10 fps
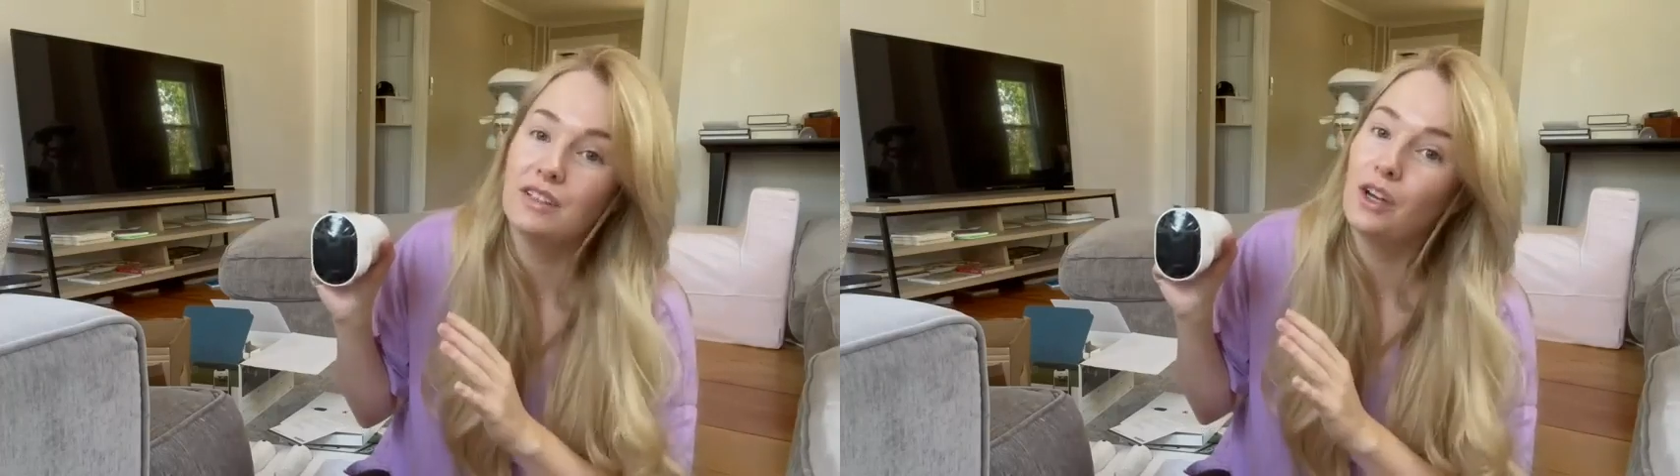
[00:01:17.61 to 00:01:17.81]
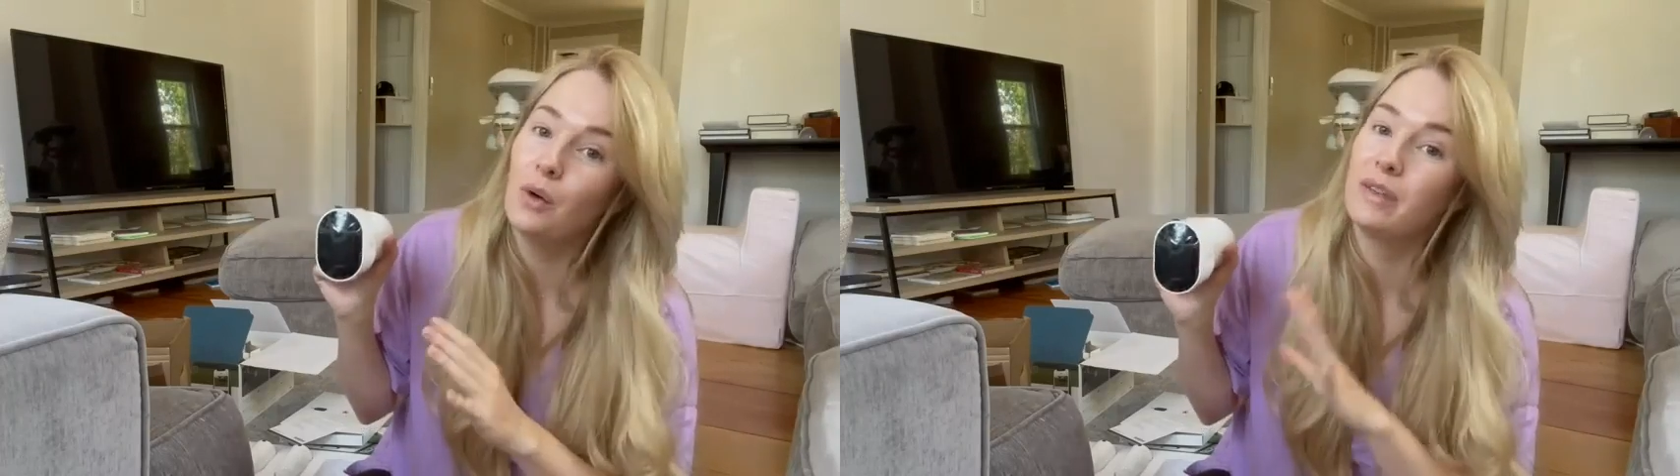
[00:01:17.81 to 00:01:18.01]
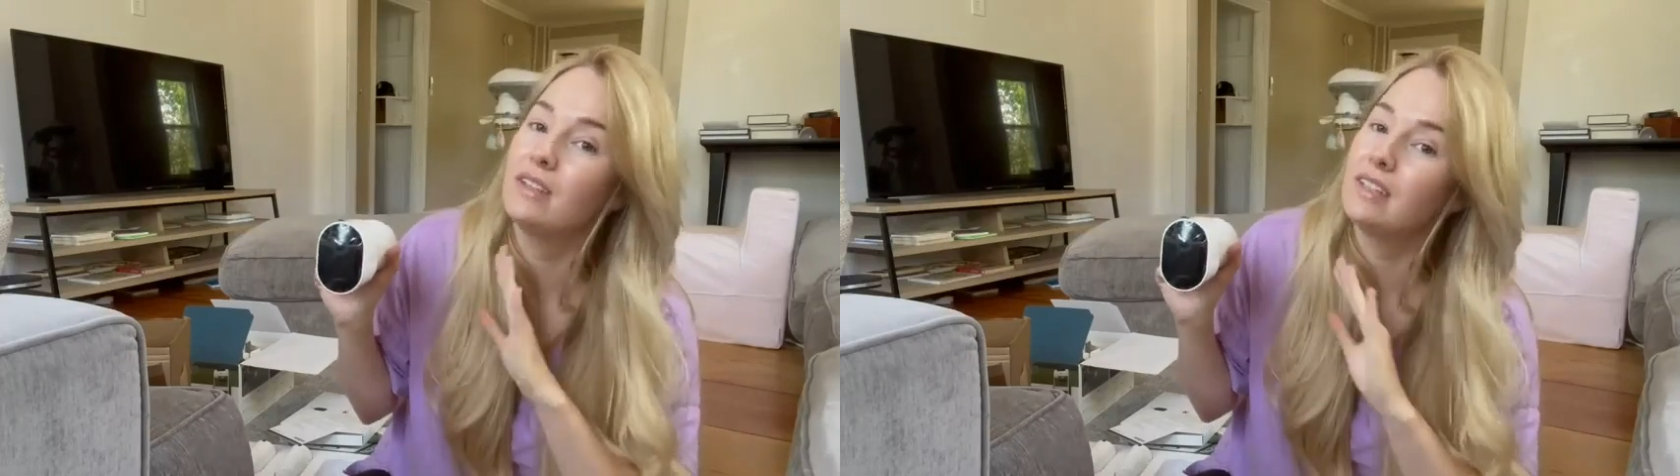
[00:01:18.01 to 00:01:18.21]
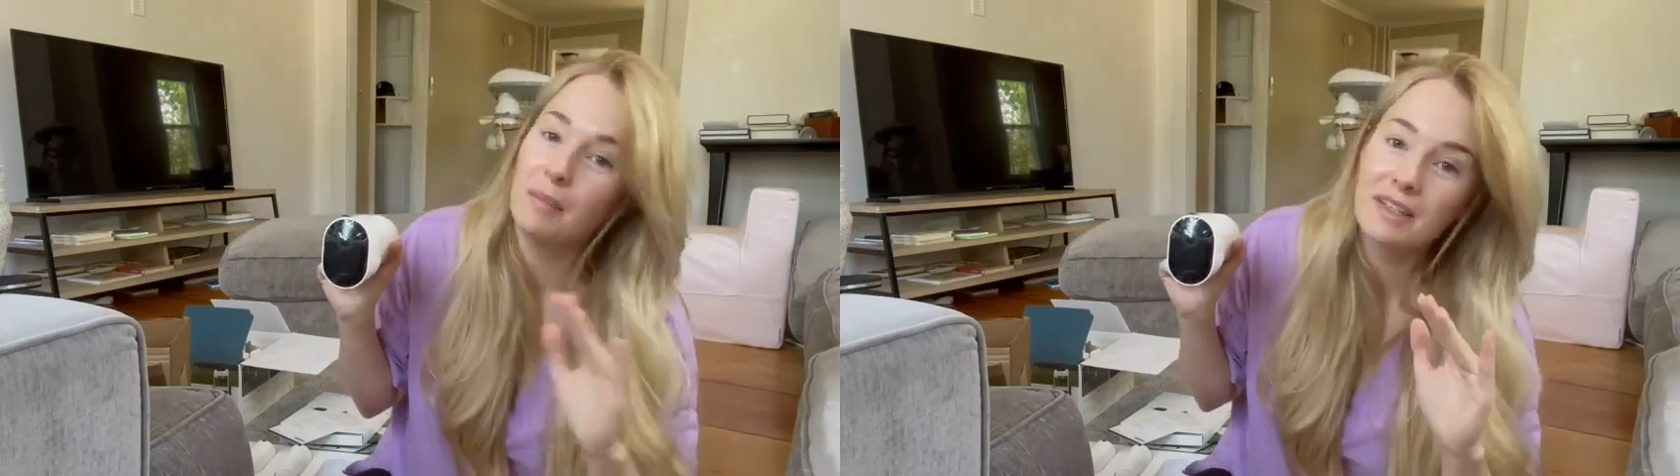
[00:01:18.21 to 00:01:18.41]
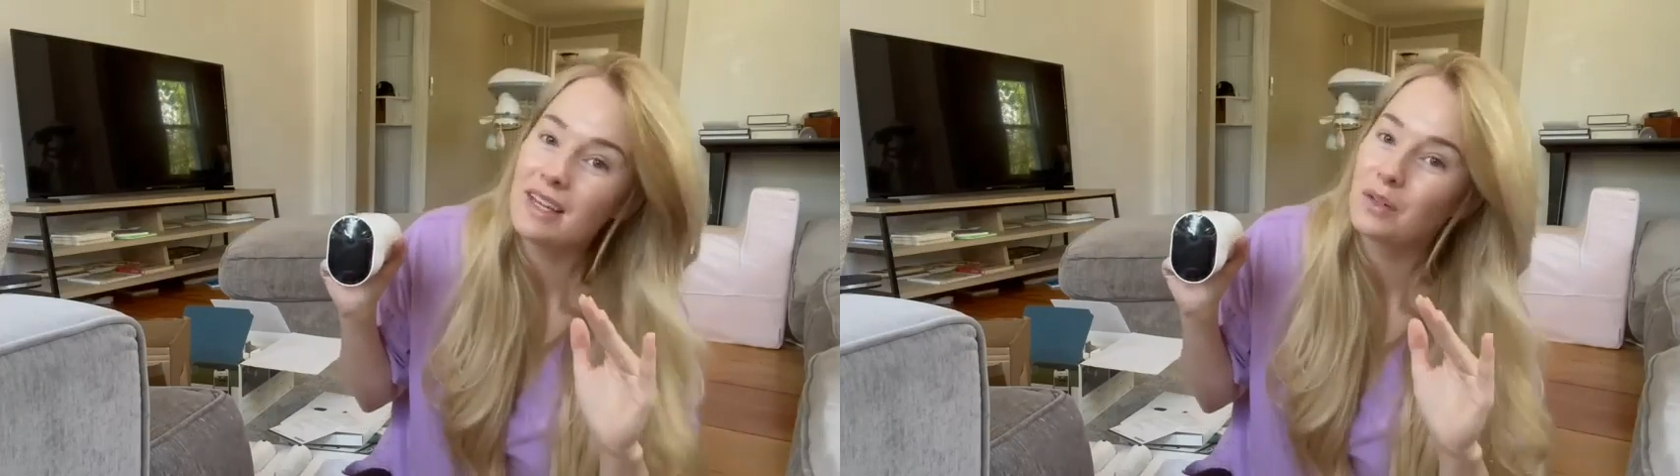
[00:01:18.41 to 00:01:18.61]
to go with the
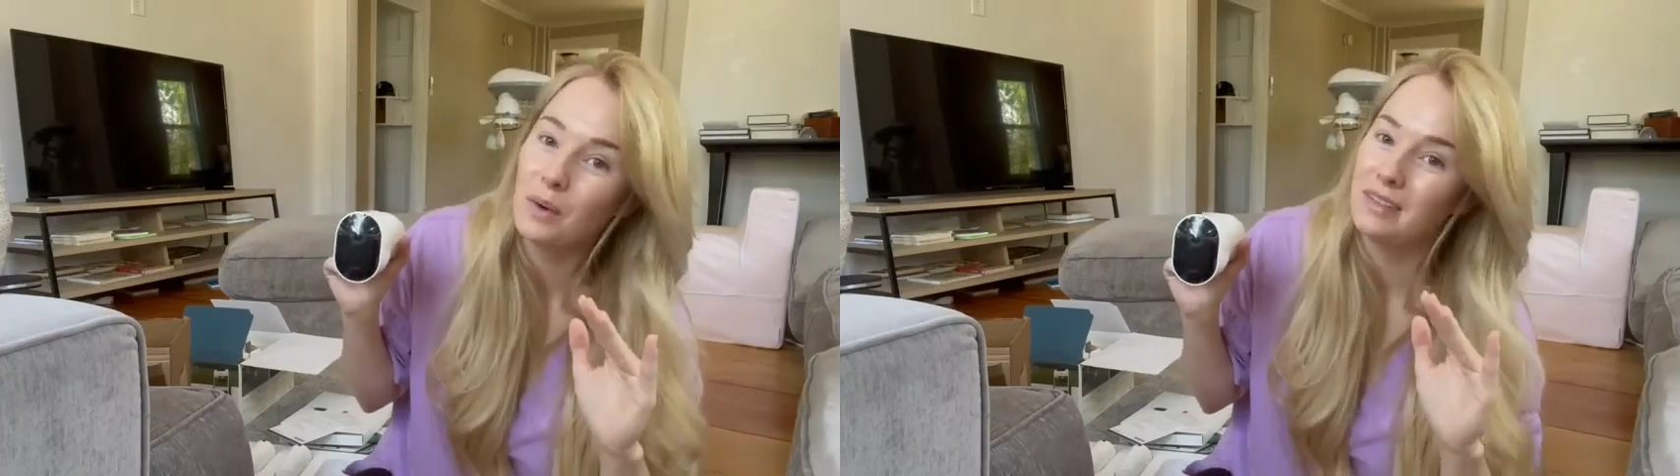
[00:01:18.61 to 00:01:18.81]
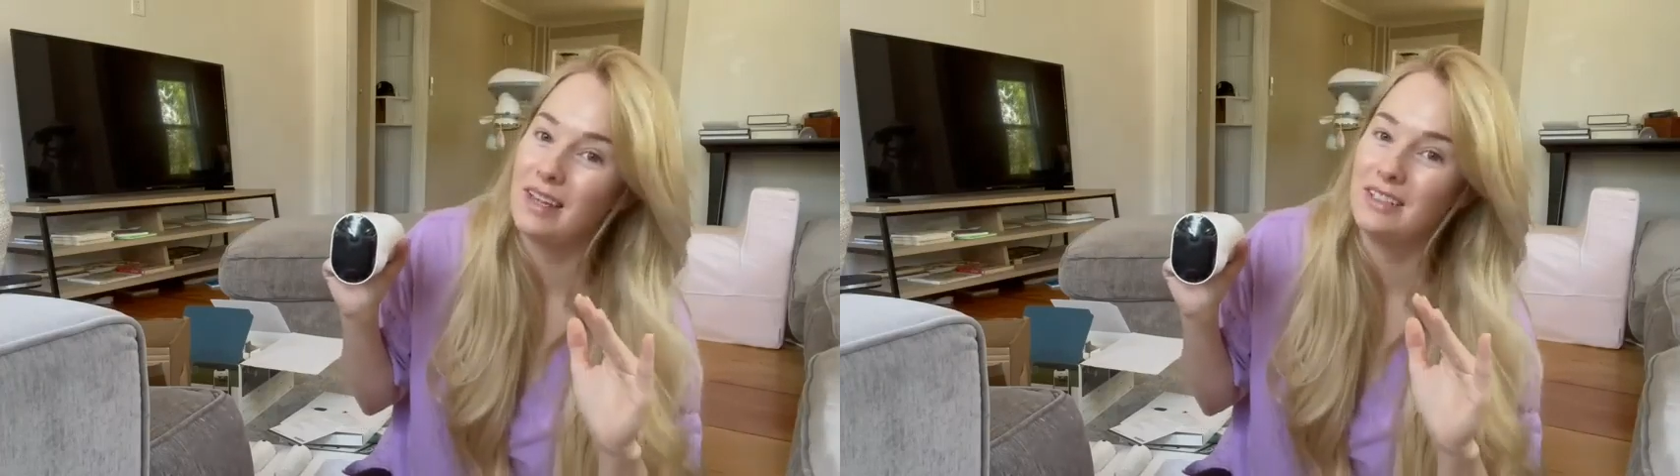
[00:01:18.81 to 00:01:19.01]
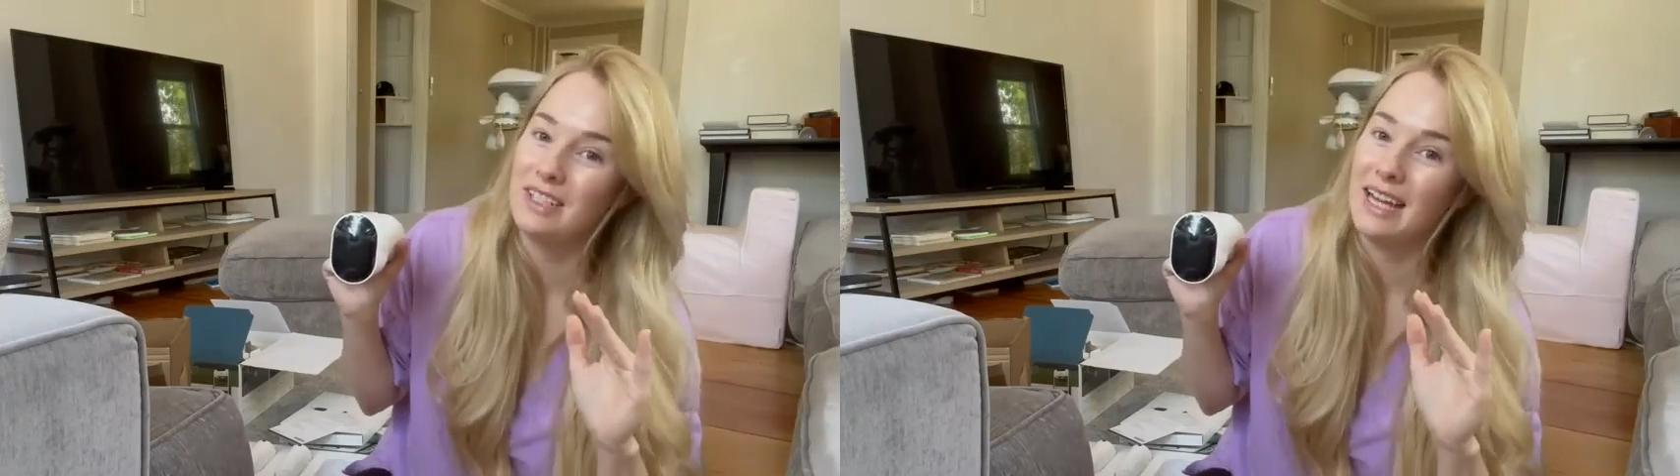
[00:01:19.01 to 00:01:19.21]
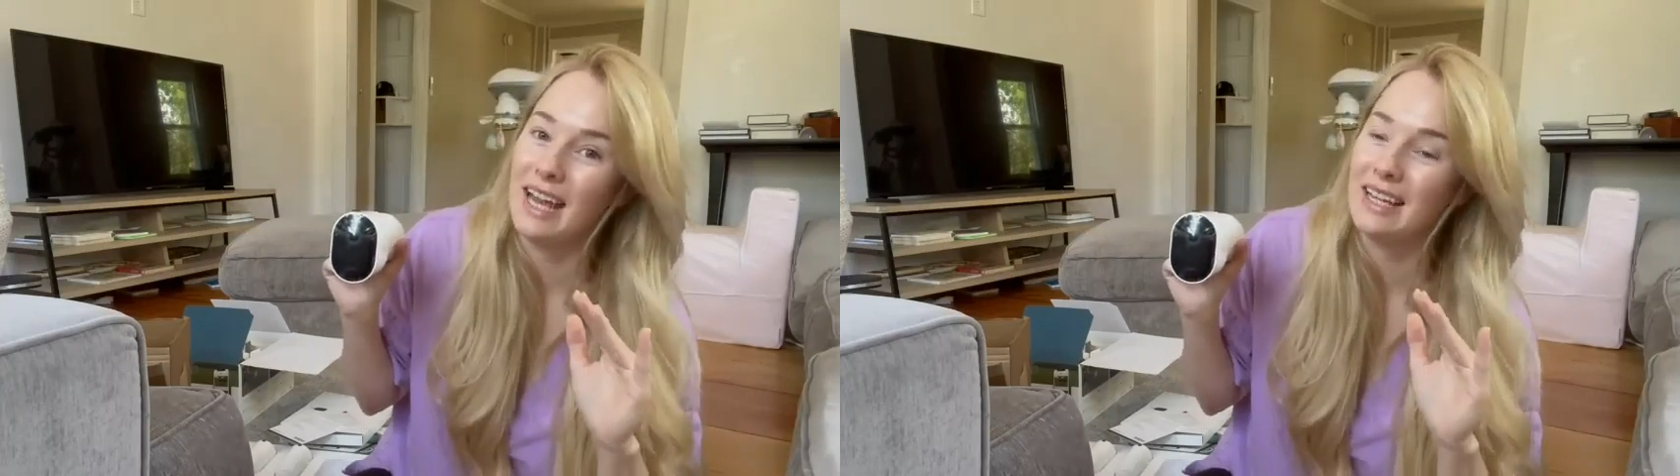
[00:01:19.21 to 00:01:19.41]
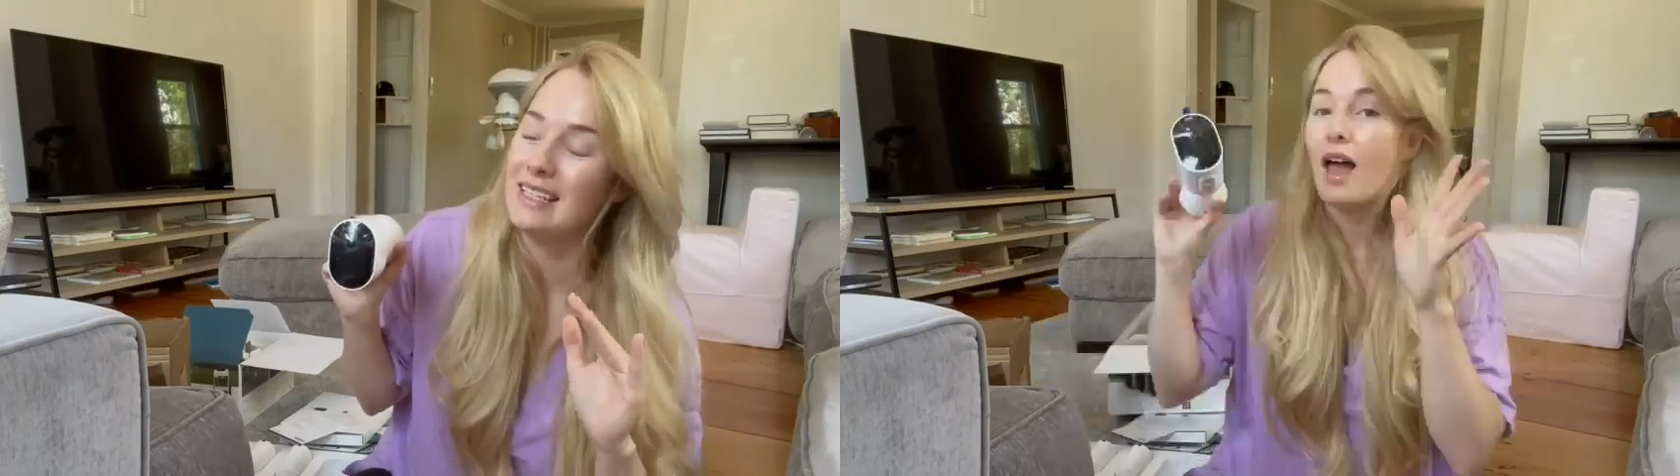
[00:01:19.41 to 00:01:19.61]
same exact one that she
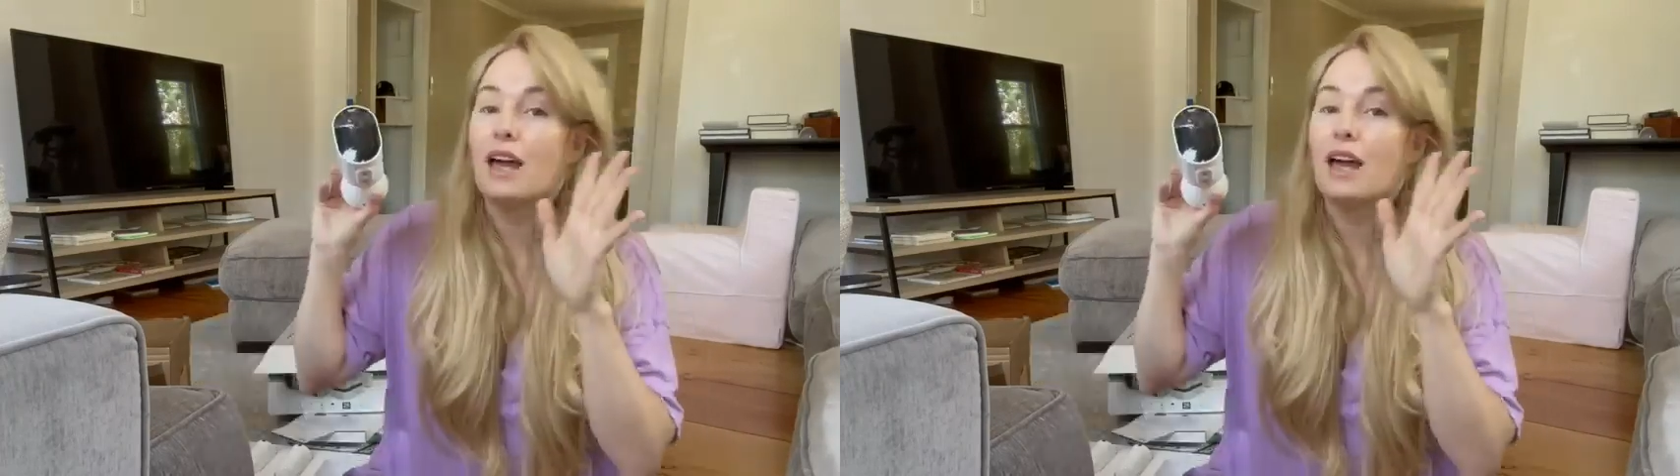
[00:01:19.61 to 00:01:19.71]
had.